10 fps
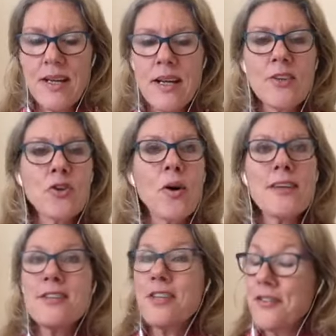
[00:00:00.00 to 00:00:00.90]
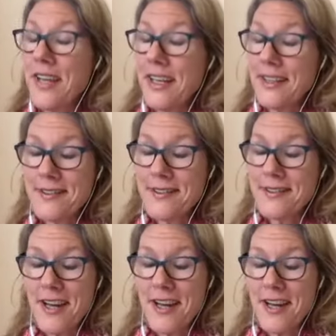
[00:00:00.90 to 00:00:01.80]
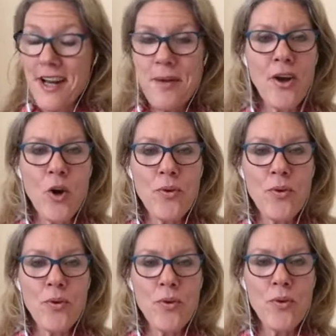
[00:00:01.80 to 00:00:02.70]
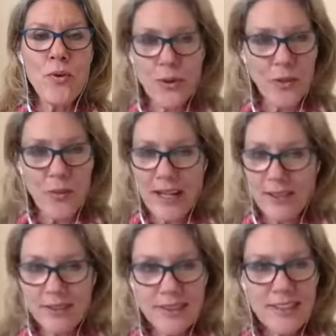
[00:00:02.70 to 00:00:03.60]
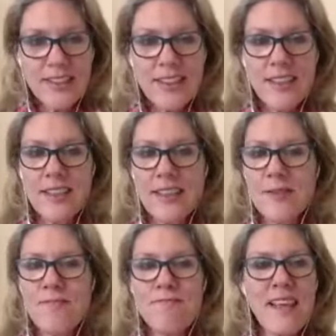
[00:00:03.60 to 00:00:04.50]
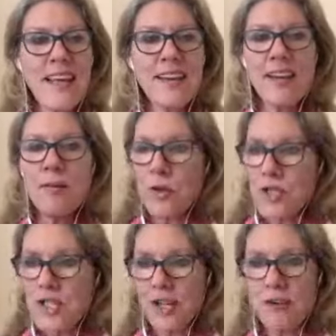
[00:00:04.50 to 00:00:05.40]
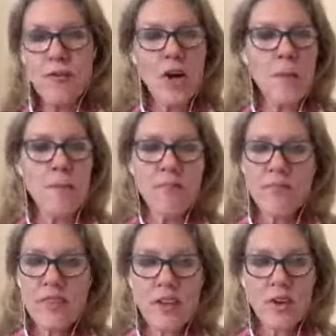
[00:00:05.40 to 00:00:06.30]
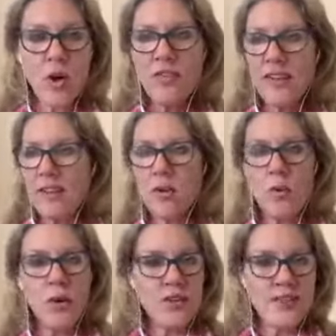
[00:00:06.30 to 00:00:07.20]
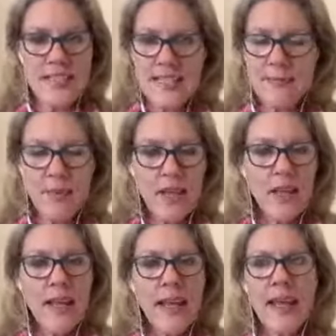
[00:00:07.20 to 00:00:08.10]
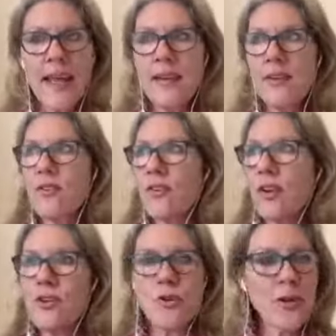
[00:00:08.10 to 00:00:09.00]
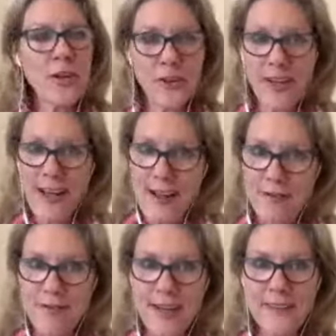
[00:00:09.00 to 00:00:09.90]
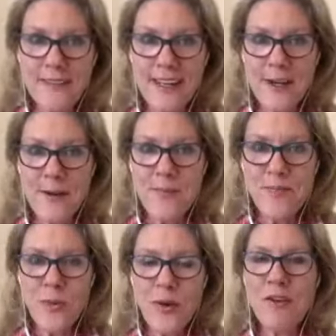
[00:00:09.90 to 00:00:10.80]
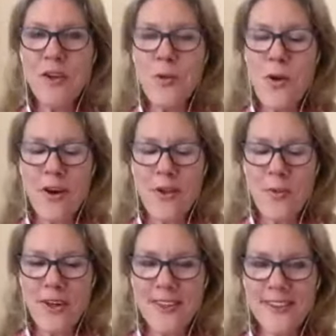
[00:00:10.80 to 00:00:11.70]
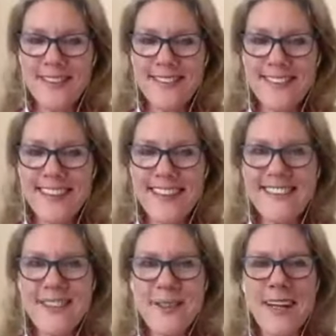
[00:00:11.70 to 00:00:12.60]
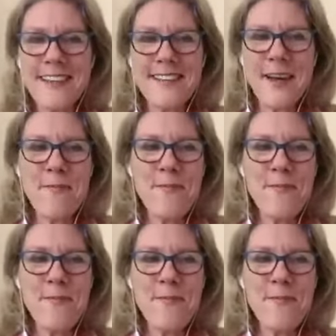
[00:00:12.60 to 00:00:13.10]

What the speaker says: So until next time, I hope you are all doing well and emerging from the COVID quarantine and enjoying your life out there, wherever you are in the world. I'll see you next time.